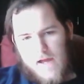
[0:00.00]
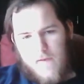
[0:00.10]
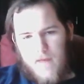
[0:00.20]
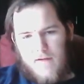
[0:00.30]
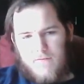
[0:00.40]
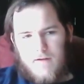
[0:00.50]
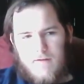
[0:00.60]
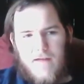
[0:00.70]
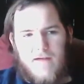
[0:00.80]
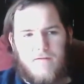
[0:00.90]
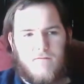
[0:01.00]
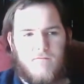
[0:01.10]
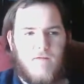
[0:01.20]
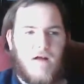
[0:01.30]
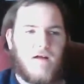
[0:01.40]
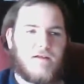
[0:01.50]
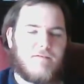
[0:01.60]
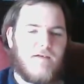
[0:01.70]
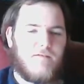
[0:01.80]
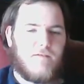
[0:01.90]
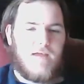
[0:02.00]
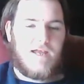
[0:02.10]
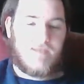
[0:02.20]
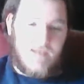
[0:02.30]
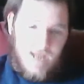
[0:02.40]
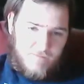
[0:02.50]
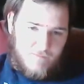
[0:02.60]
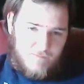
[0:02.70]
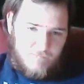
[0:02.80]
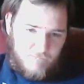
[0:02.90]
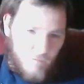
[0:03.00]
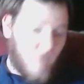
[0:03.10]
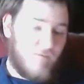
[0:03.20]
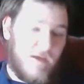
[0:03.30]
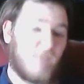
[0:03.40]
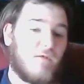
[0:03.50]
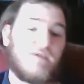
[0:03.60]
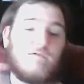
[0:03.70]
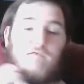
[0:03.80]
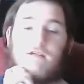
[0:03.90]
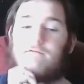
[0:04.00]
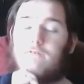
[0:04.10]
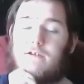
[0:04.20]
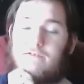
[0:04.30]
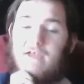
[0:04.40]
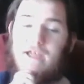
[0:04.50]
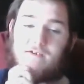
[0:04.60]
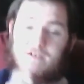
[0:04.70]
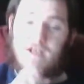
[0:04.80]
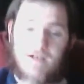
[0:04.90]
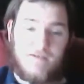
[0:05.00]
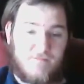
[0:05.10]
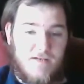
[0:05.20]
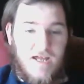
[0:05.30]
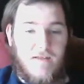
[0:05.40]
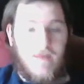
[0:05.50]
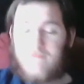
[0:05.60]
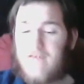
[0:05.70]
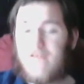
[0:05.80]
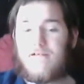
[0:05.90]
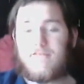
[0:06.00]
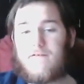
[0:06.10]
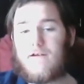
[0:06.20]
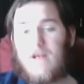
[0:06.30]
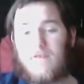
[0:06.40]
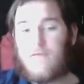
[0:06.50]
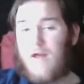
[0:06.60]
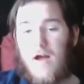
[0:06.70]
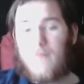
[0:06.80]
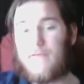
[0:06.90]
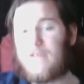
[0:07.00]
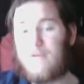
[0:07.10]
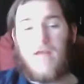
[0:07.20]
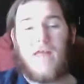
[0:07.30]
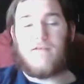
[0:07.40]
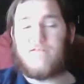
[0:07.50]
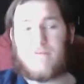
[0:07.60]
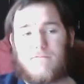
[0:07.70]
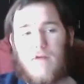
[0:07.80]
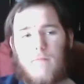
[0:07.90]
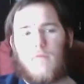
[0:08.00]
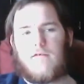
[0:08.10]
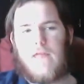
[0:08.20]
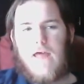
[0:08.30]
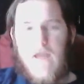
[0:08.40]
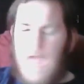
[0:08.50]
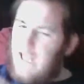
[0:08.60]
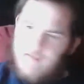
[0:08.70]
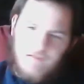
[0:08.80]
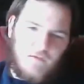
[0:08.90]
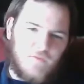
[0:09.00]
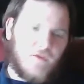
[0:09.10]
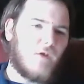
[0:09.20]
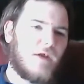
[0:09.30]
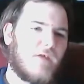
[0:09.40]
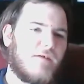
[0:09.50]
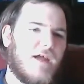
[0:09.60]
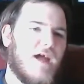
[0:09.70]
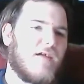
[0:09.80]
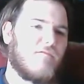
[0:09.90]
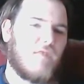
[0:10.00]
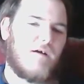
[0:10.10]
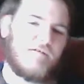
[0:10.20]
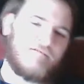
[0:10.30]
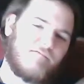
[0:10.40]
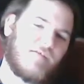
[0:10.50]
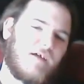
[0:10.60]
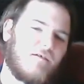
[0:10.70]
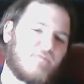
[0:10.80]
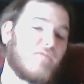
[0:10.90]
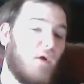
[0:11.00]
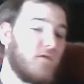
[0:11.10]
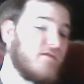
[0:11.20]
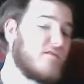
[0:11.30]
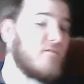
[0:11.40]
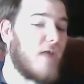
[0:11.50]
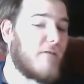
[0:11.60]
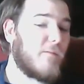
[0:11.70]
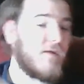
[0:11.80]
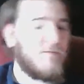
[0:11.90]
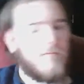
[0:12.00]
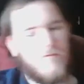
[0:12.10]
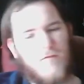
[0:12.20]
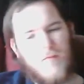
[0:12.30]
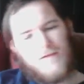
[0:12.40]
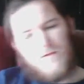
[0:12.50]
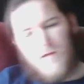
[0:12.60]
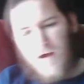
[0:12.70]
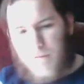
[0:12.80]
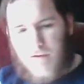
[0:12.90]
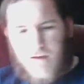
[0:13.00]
One of the other thing I do like the point is that I like the energy of it. Got good comedy, good energy for that much. It gets a little dull near the end where things are starting to have a point before they stop.